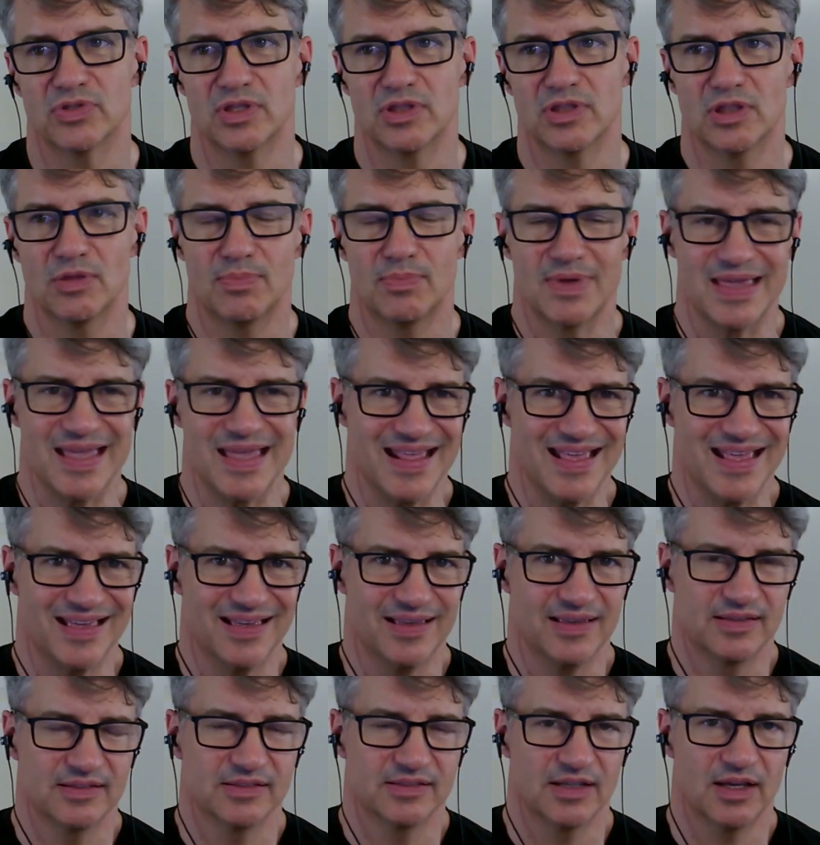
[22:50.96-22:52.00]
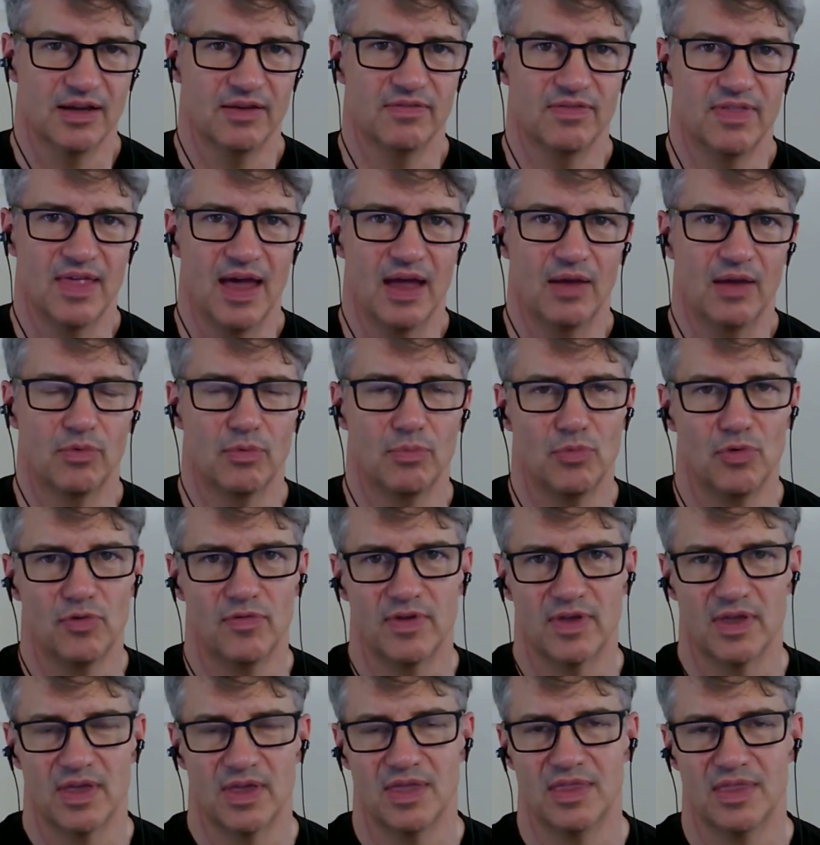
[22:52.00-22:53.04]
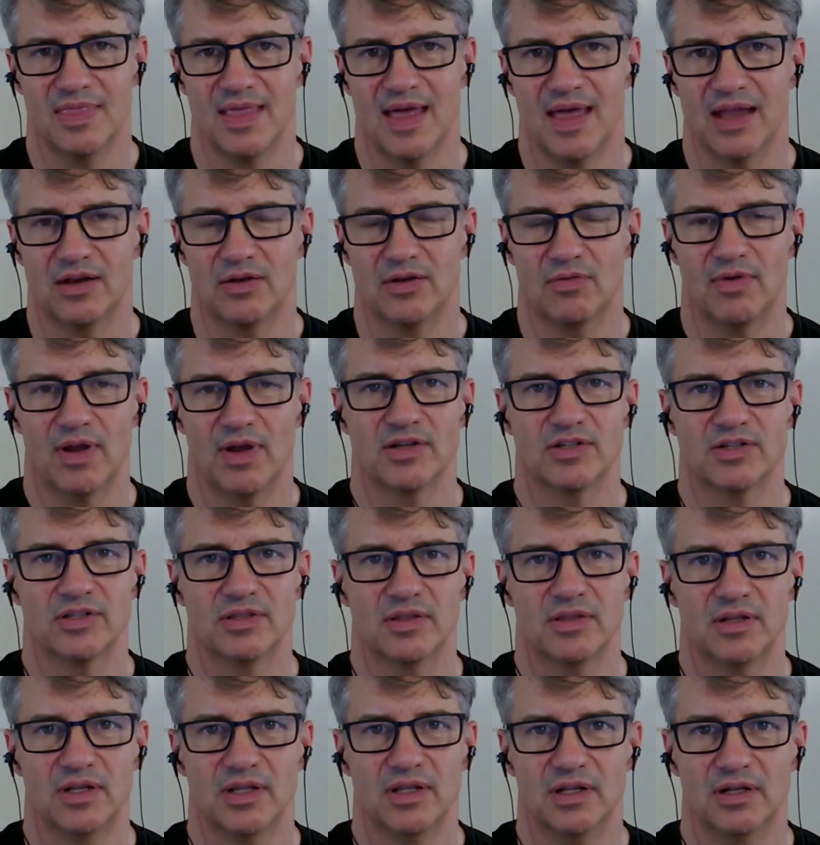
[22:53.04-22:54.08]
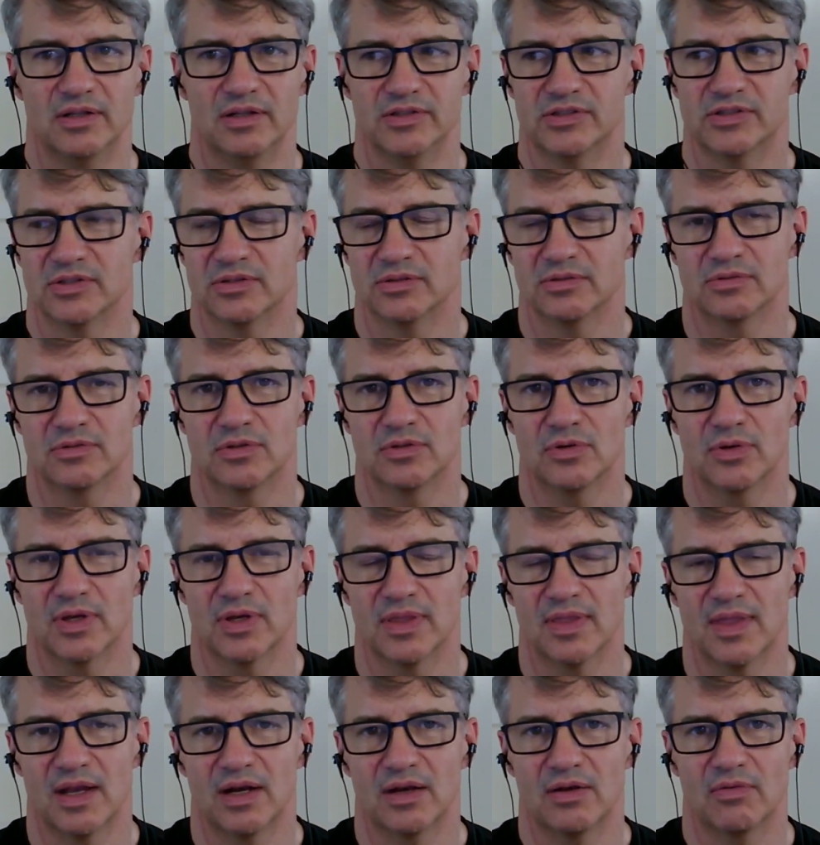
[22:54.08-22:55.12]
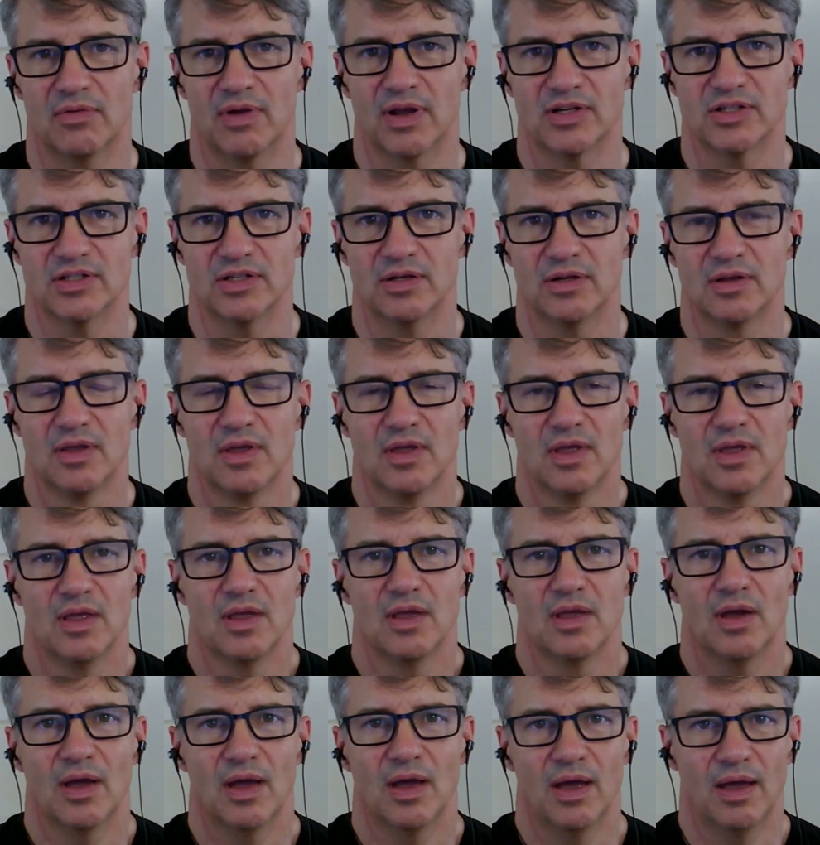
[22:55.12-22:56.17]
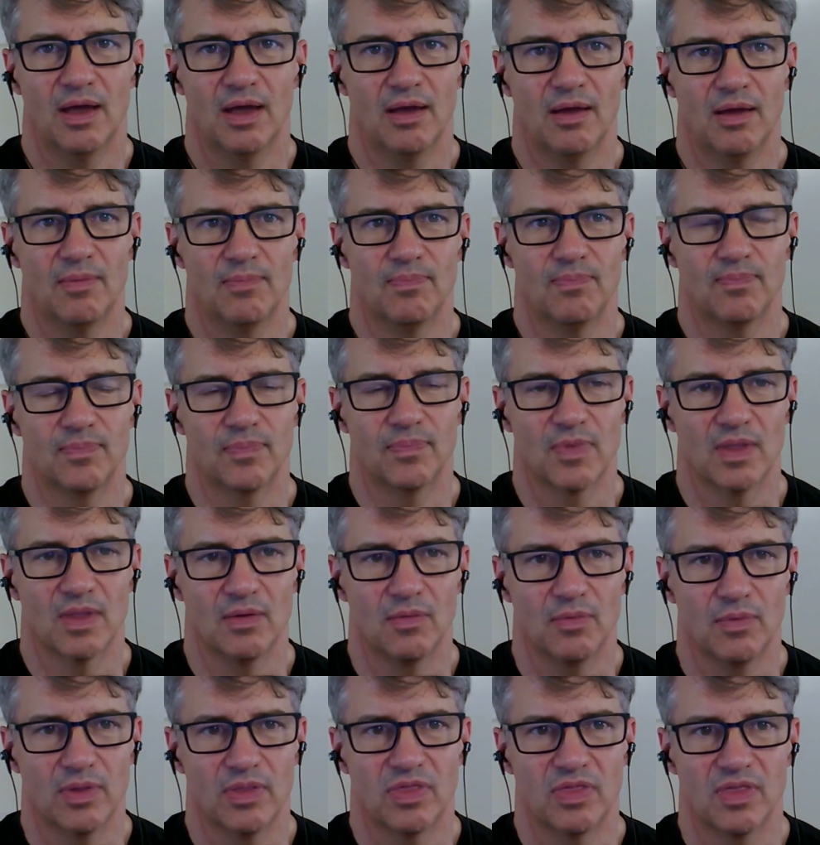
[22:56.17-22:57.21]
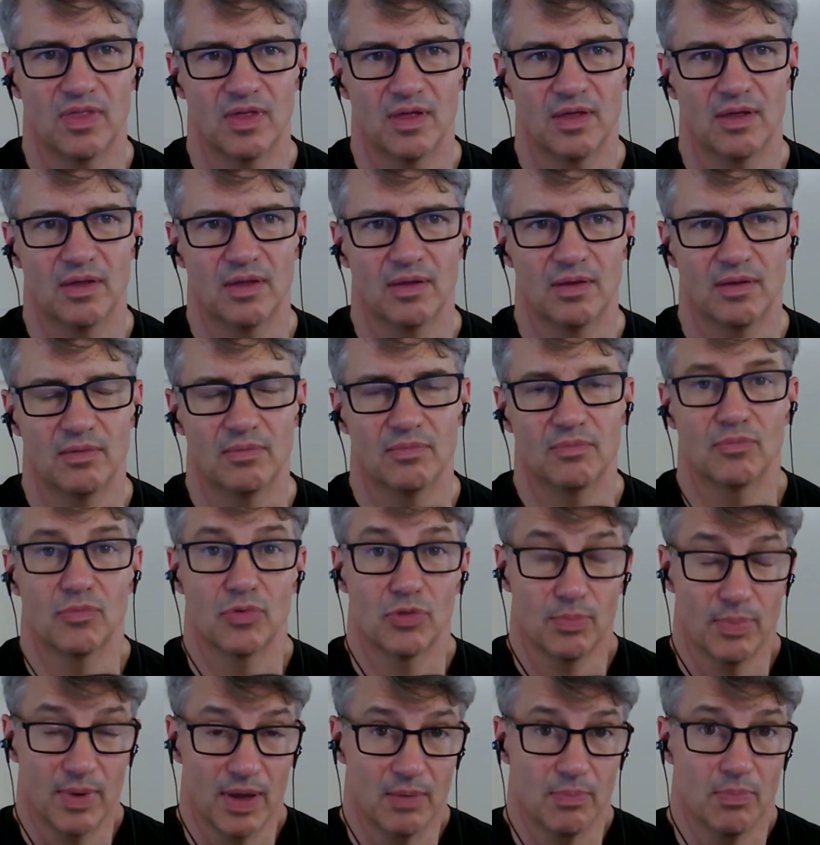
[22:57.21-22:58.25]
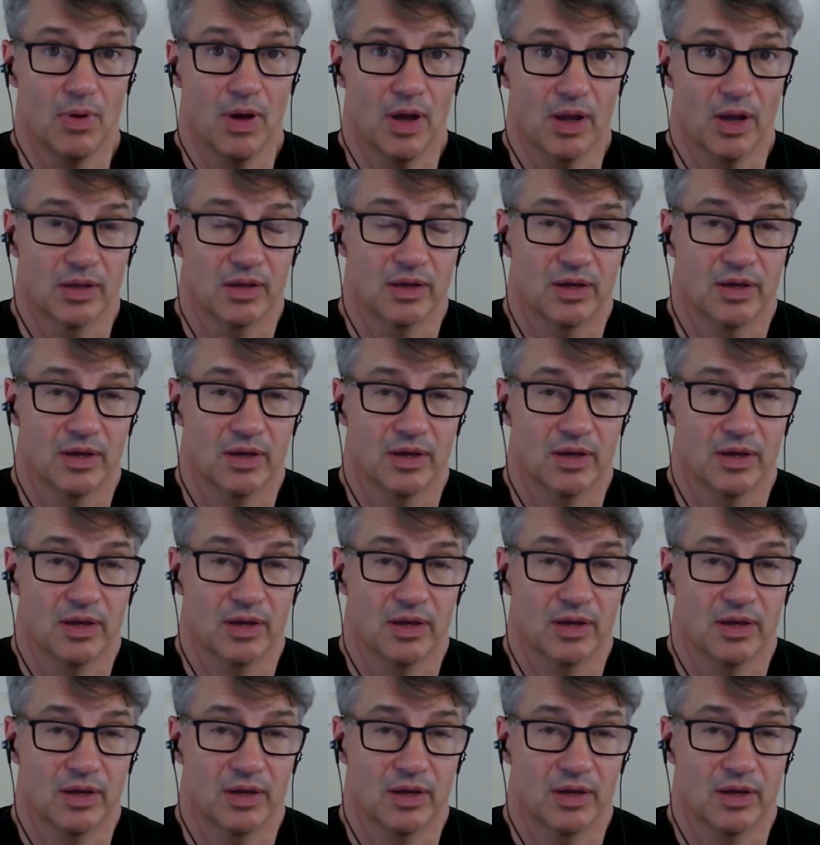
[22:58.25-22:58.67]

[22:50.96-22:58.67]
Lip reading: the beginning of that. We're moving in that direction. The needle is going in that direction with BIPOC